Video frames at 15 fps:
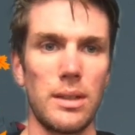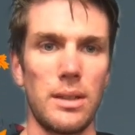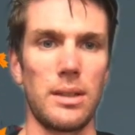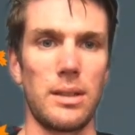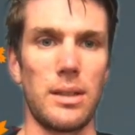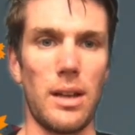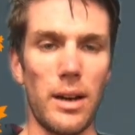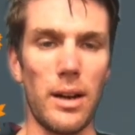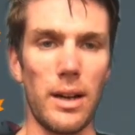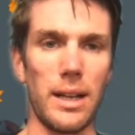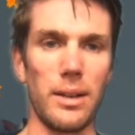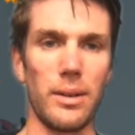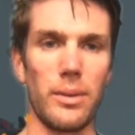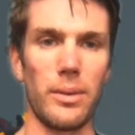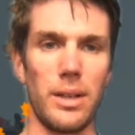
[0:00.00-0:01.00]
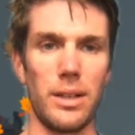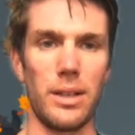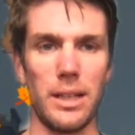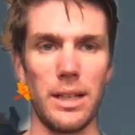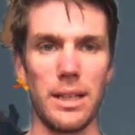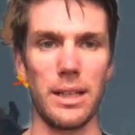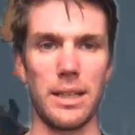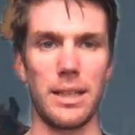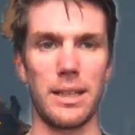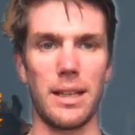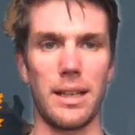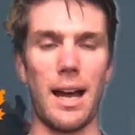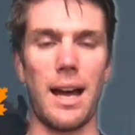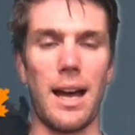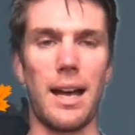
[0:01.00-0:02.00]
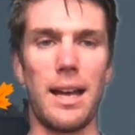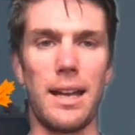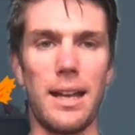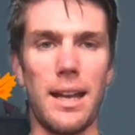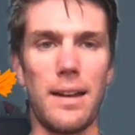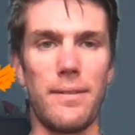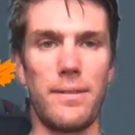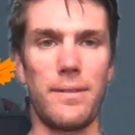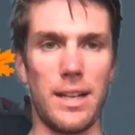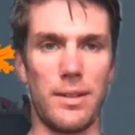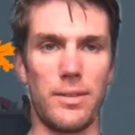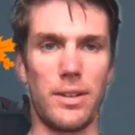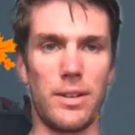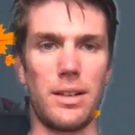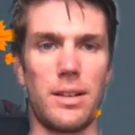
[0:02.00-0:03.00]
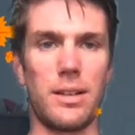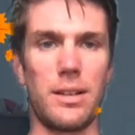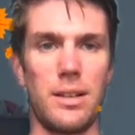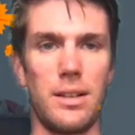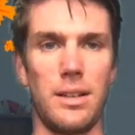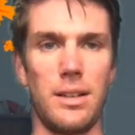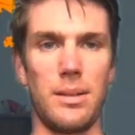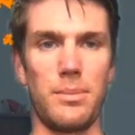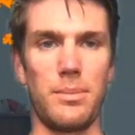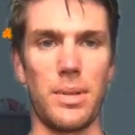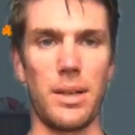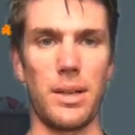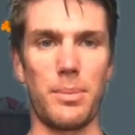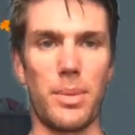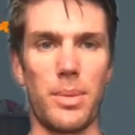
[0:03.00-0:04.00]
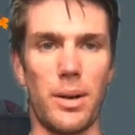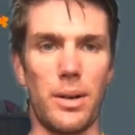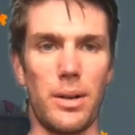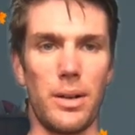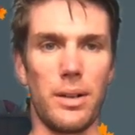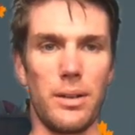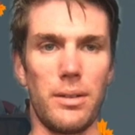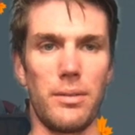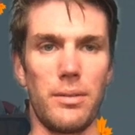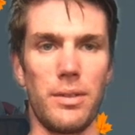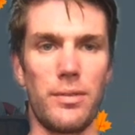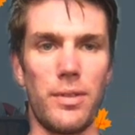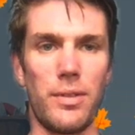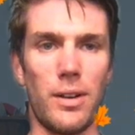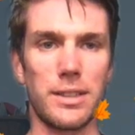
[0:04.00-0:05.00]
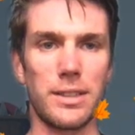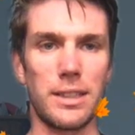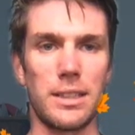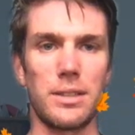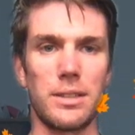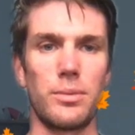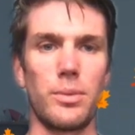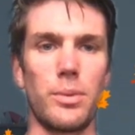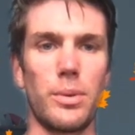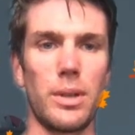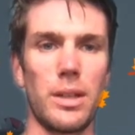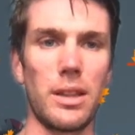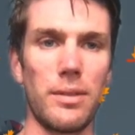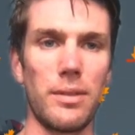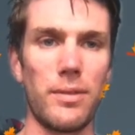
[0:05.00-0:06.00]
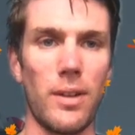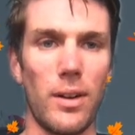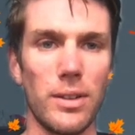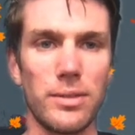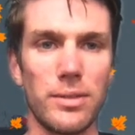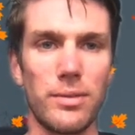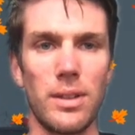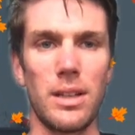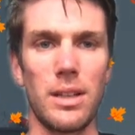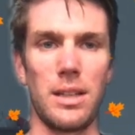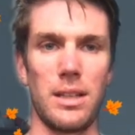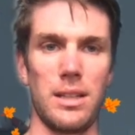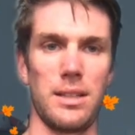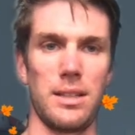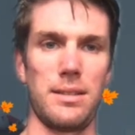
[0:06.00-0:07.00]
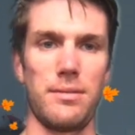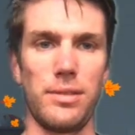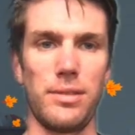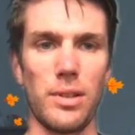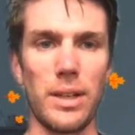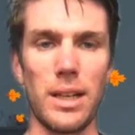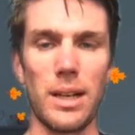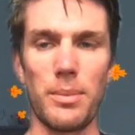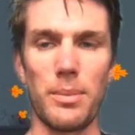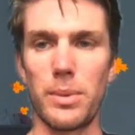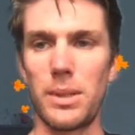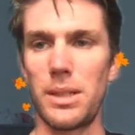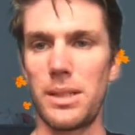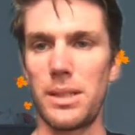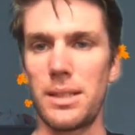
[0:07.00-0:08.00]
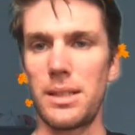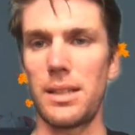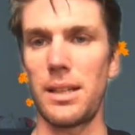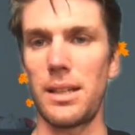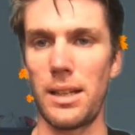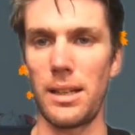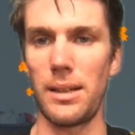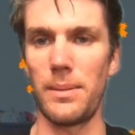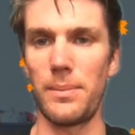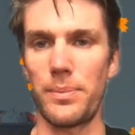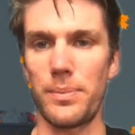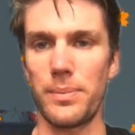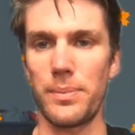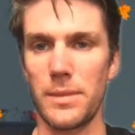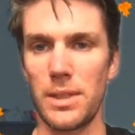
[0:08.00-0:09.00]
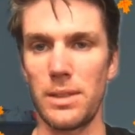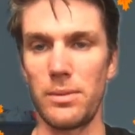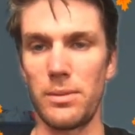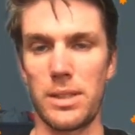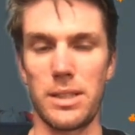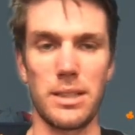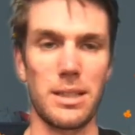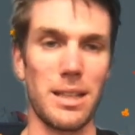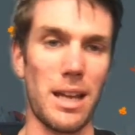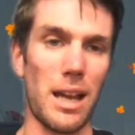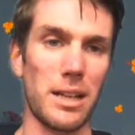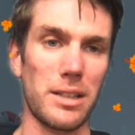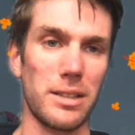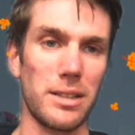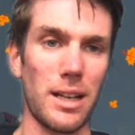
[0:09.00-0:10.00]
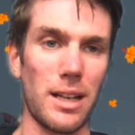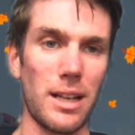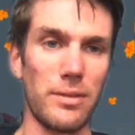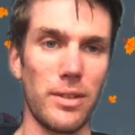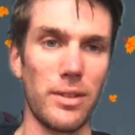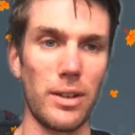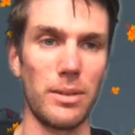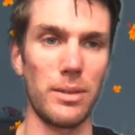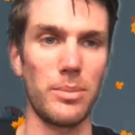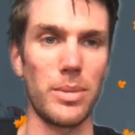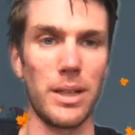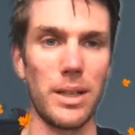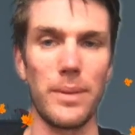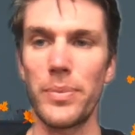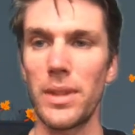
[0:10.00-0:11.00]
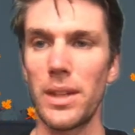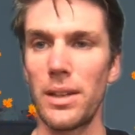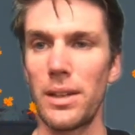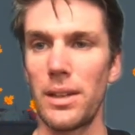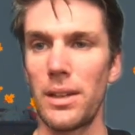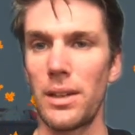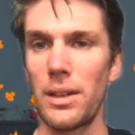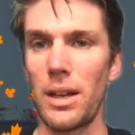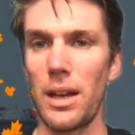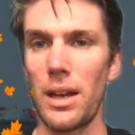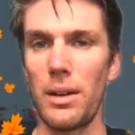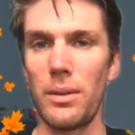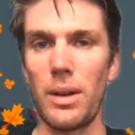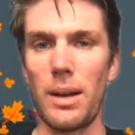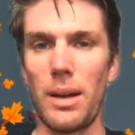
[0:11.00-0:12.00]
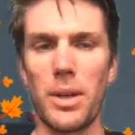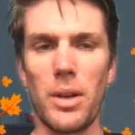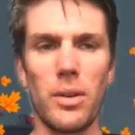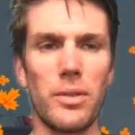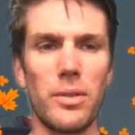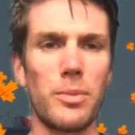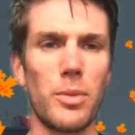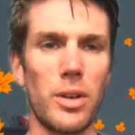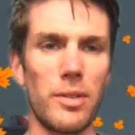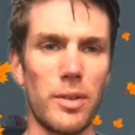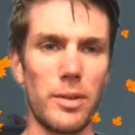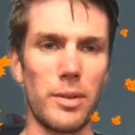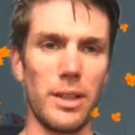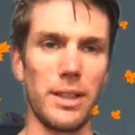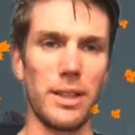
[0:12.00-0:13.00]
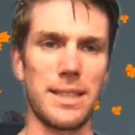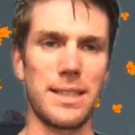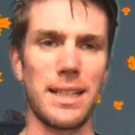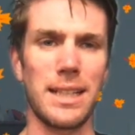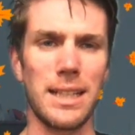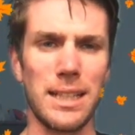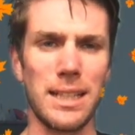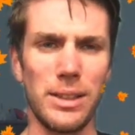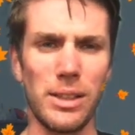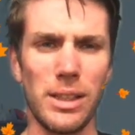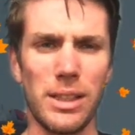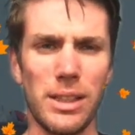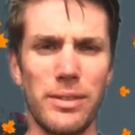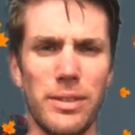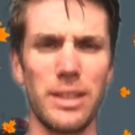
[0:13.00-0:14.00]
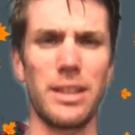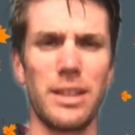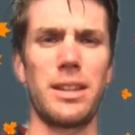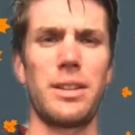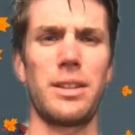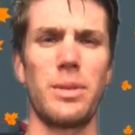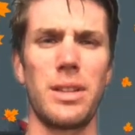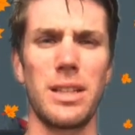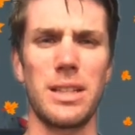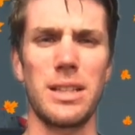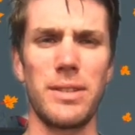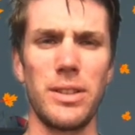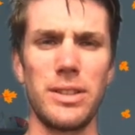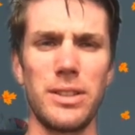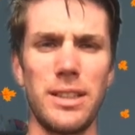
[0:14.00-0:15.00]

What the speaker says: All right, well, I have never been a part of the fall season with the falls floating upwards, which is actually kind of fun, but I'm going for more of a realistic look with this filter,